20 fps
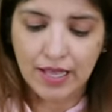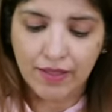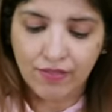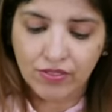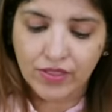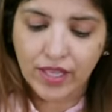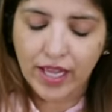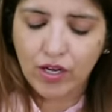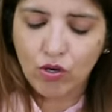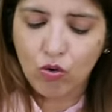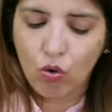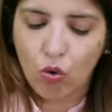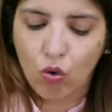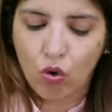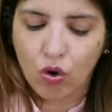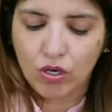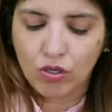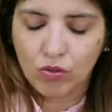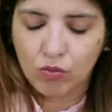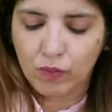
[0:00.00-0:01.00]
Then
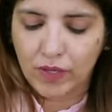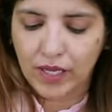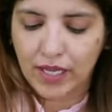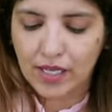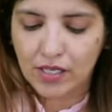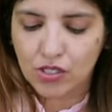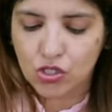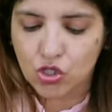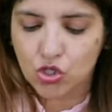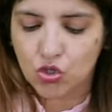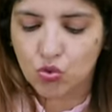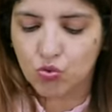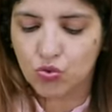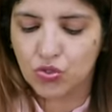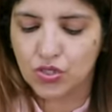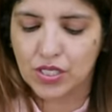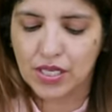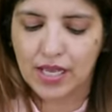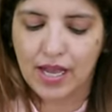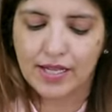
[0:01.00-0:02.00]
always
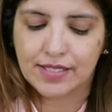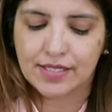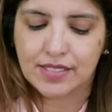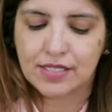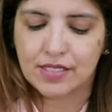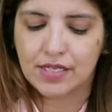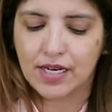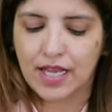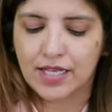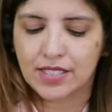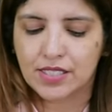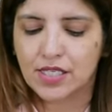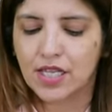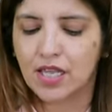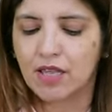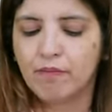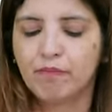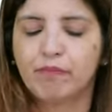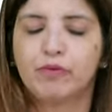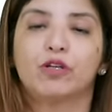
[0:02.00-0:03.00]
choose the answer as
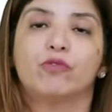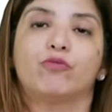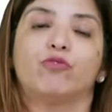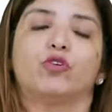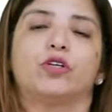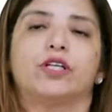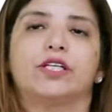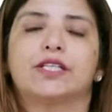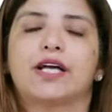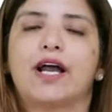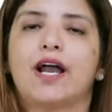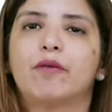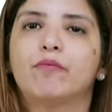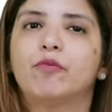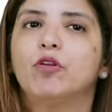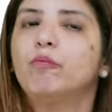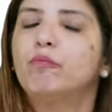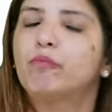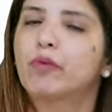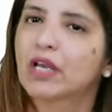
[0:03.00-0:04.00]
imperforate hymen,